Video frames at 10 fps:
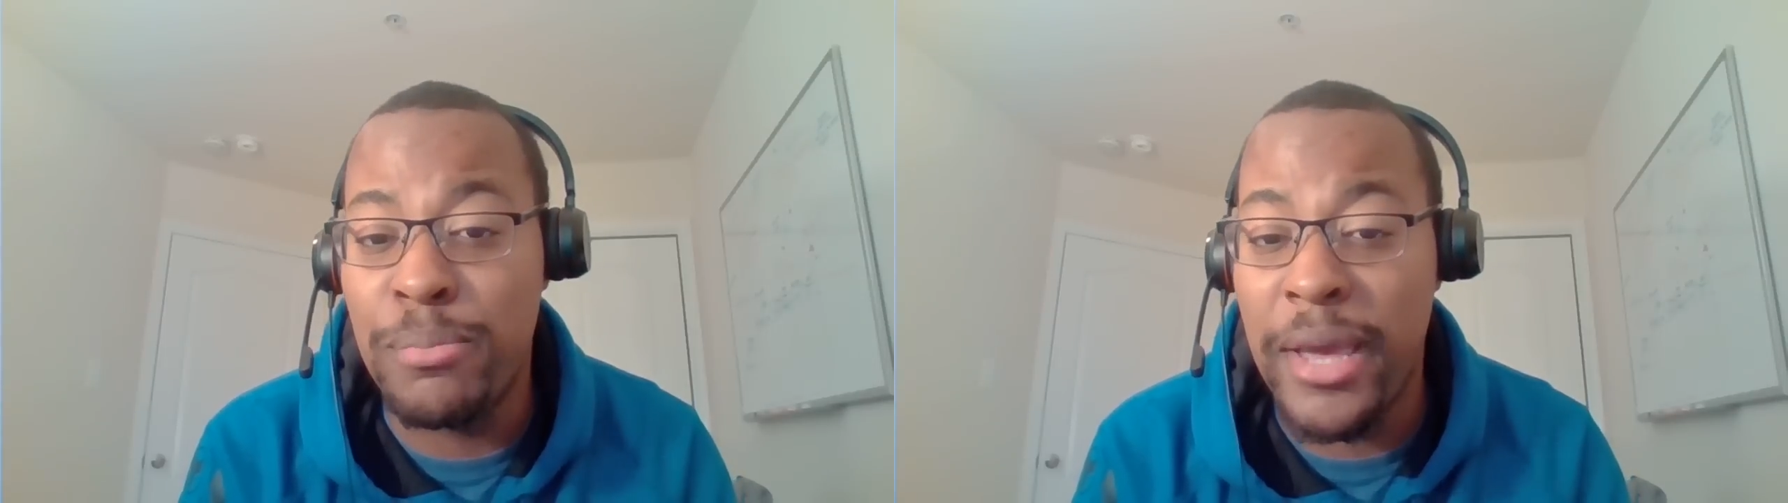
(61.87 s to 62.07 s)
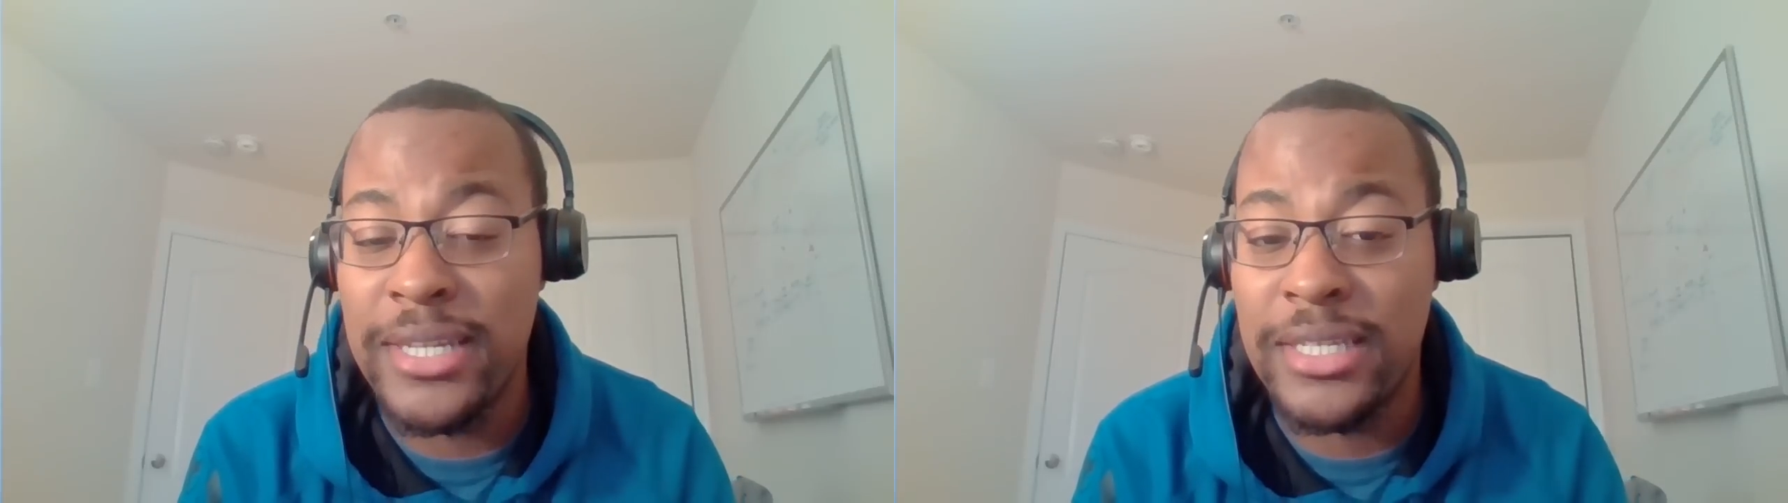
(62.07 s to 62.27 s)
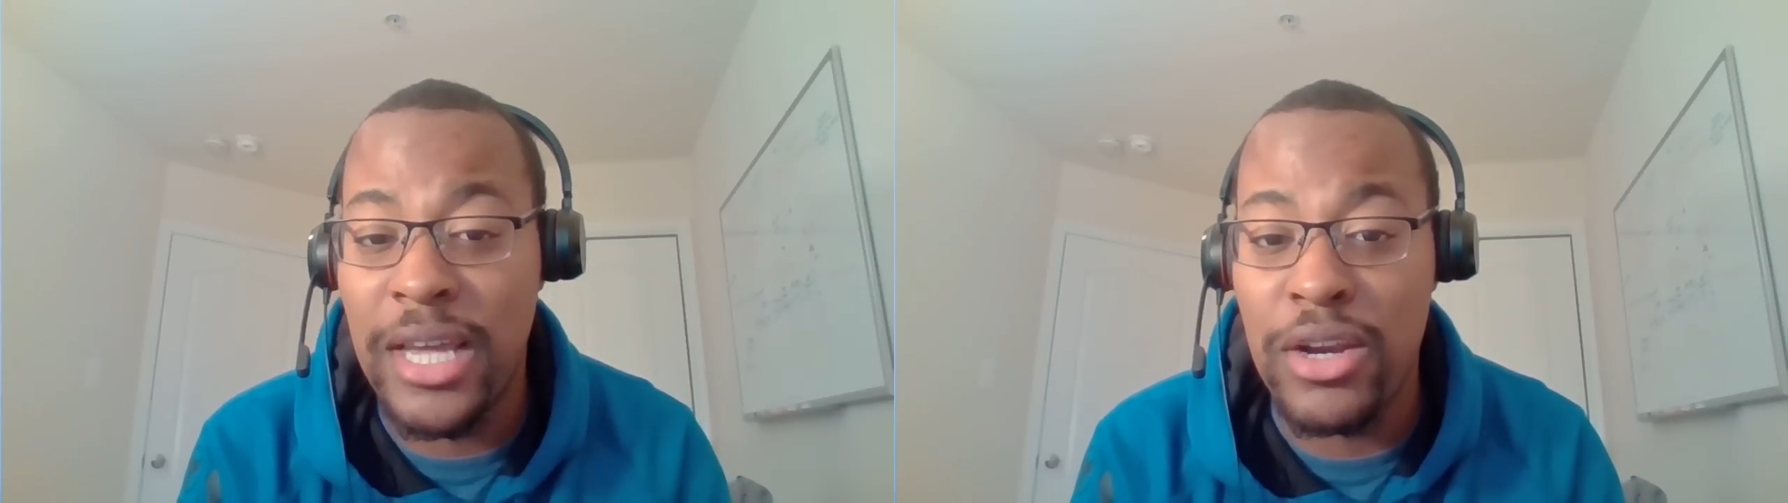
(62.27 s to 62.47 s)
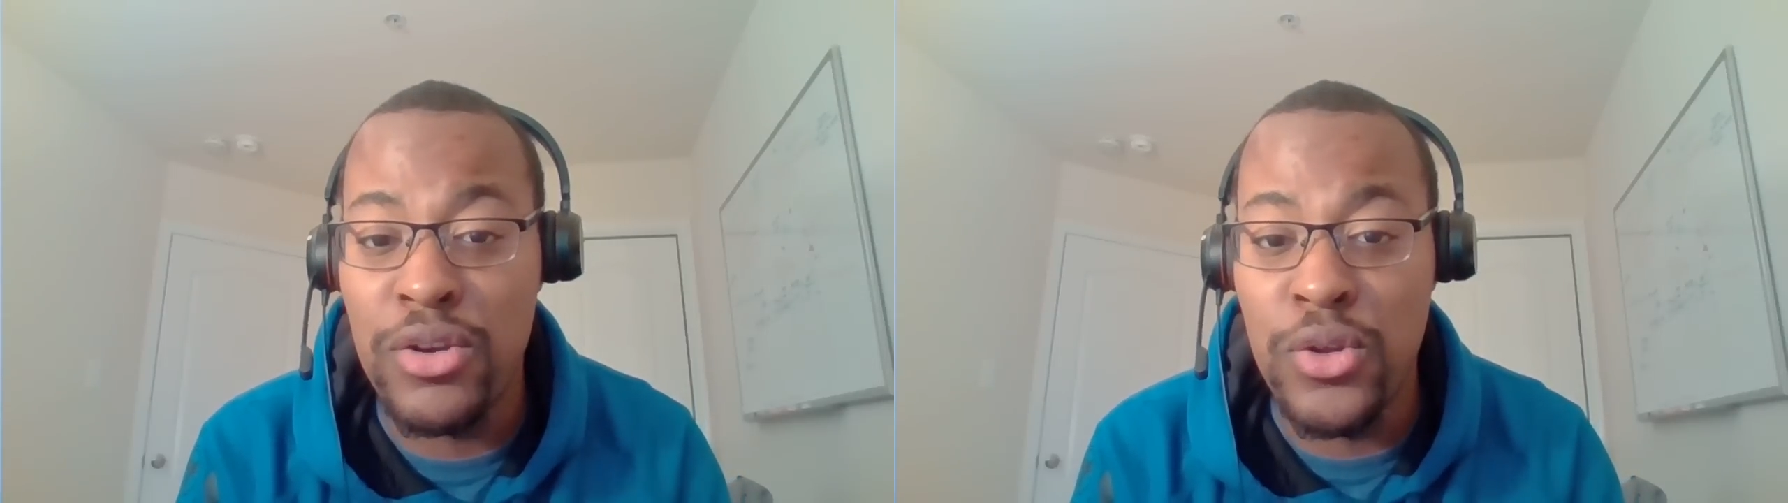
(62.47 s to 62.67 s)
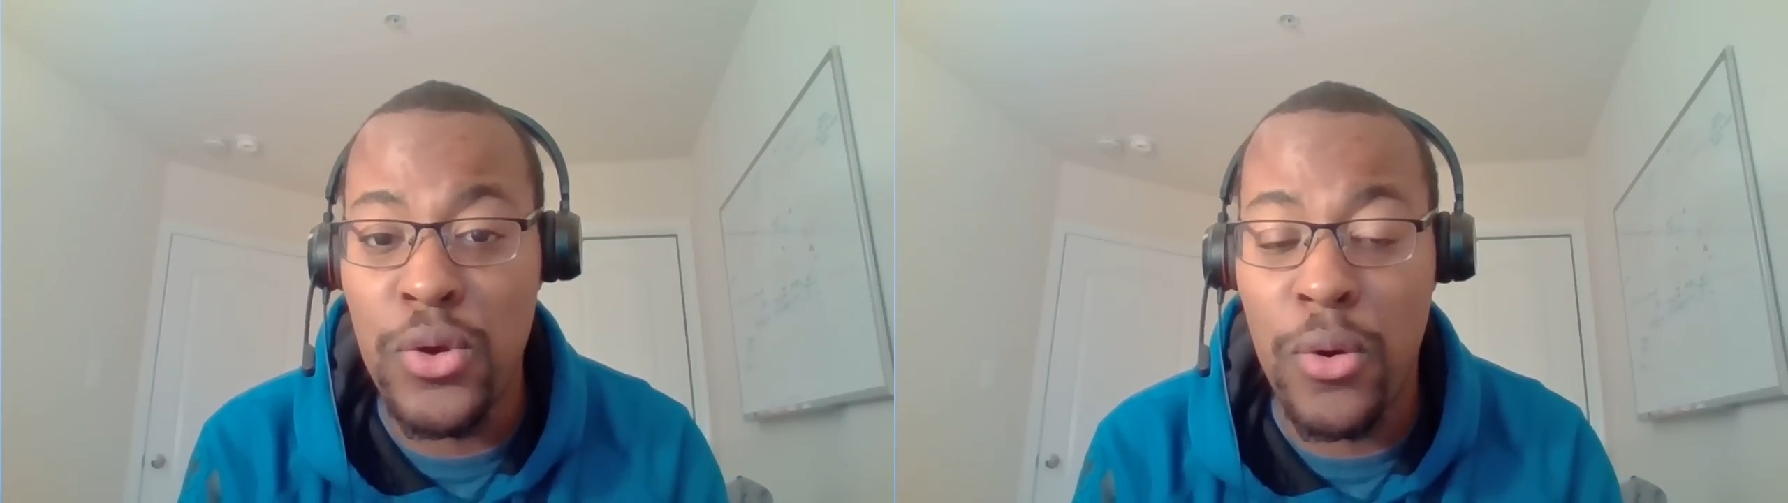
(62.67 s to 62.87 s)
based out of
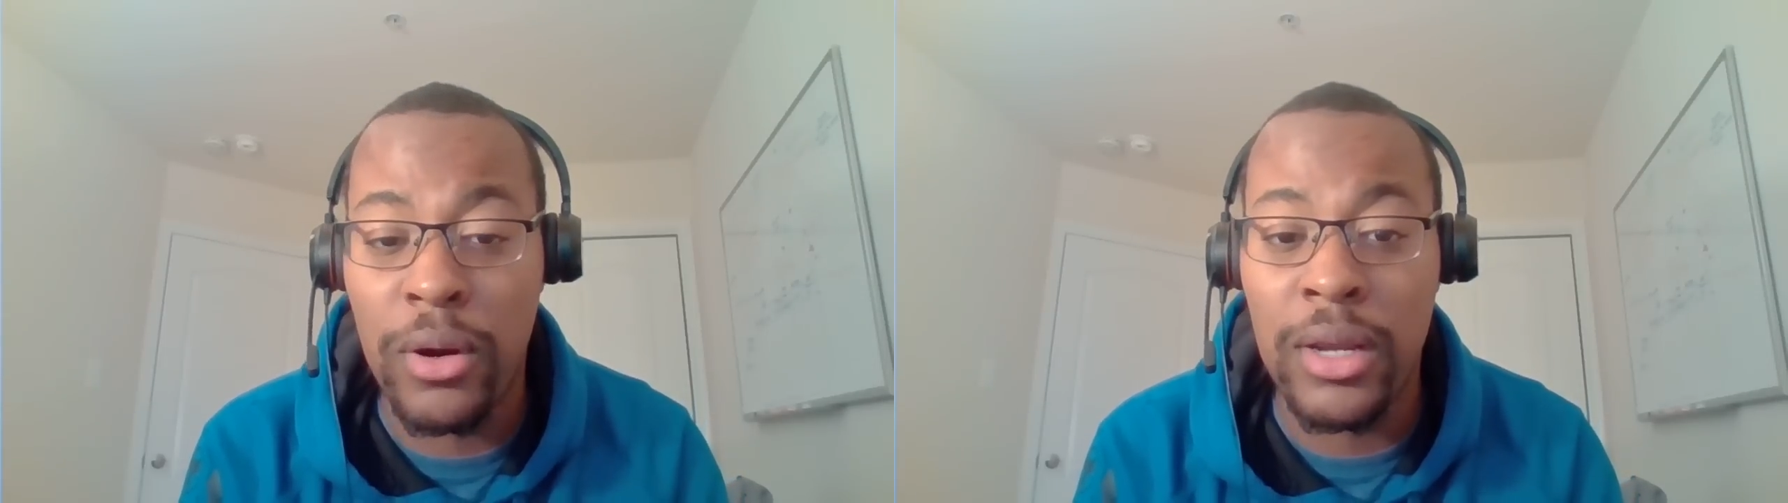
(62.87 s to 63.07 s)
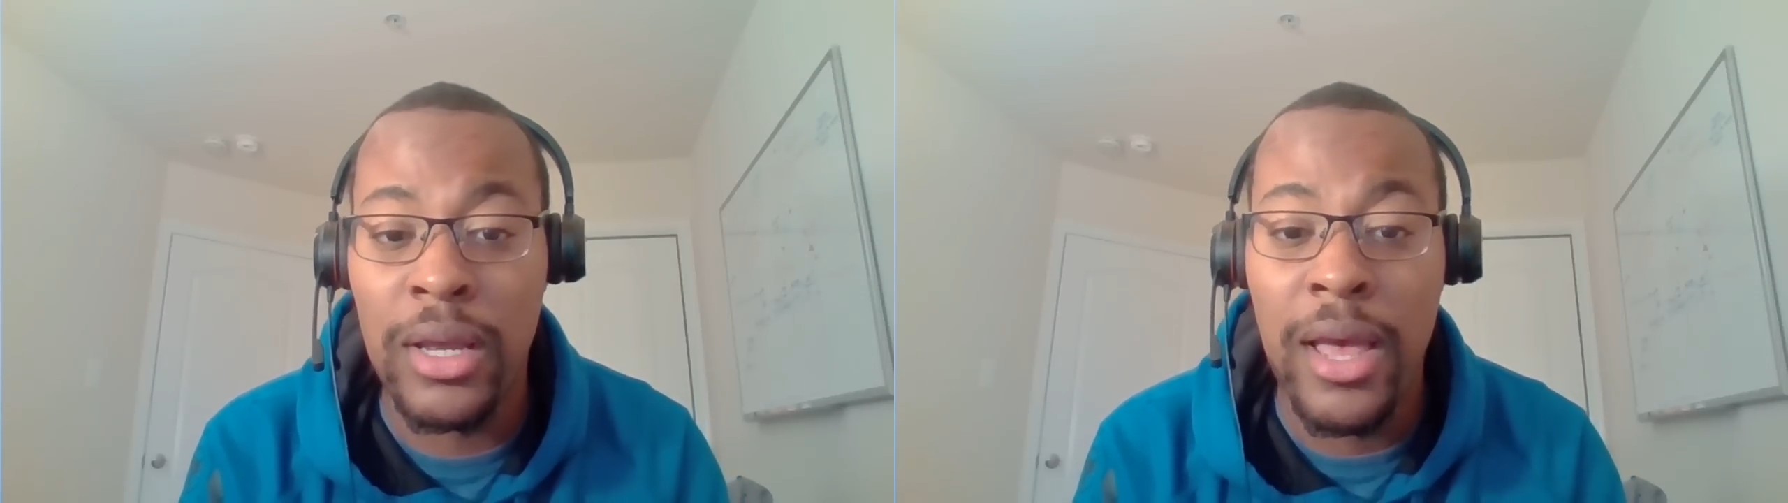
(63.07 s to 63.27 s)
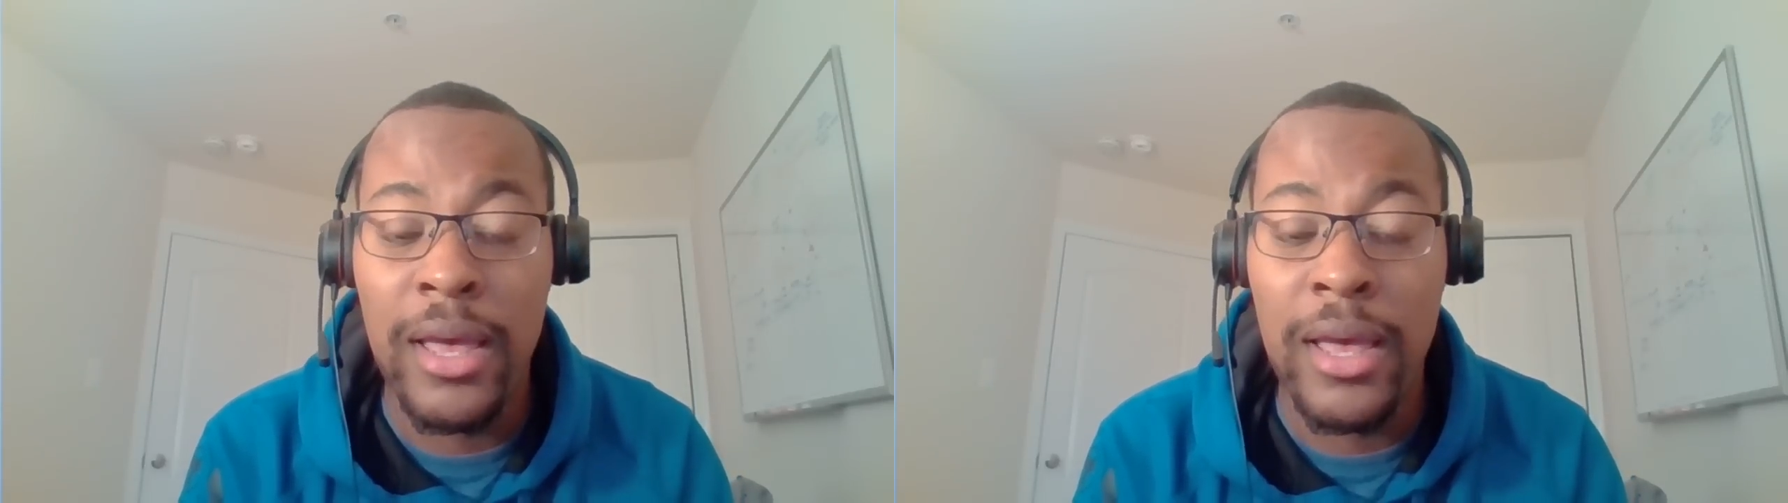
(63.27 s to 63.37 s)
New York.